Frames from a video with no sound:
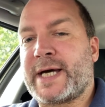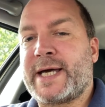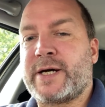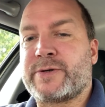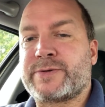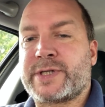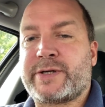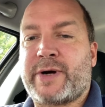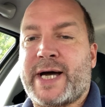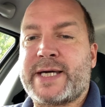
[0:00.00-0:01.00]

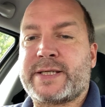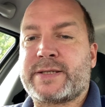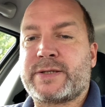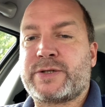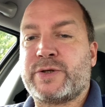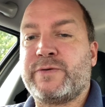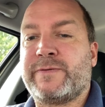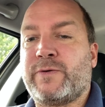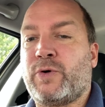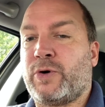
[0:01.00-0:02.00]

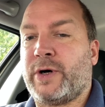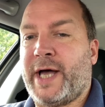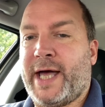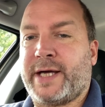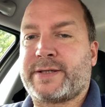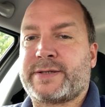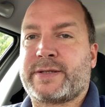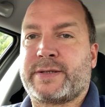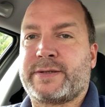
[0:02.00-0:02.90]
AL0824X.